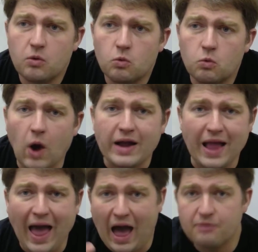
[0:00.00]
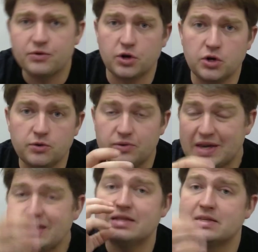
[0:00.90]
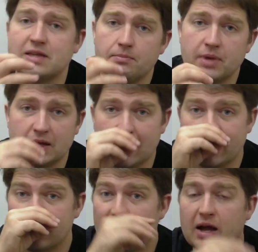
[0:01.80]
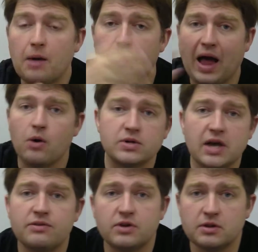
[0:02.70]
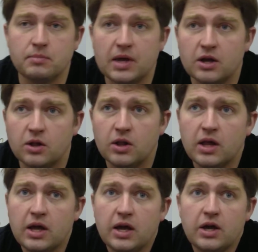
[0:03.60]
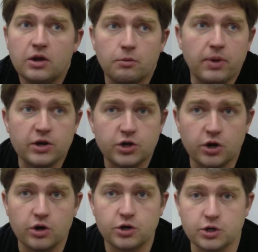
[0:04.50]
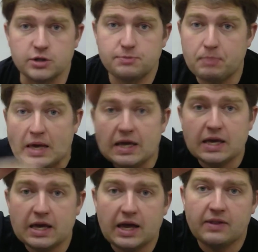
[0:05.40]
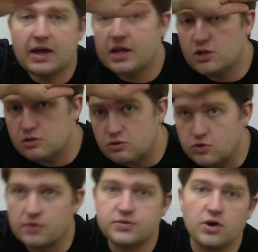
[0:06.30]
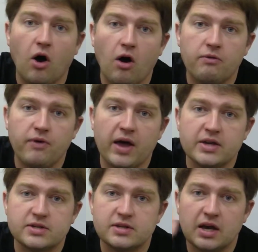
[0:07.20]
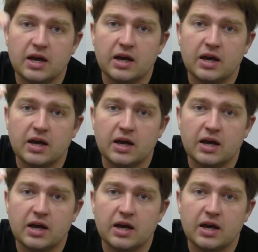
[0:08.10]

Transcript: Right after you've eaten something, like a couple hours after the meal, your blood sugar should peak, and then it drifts off as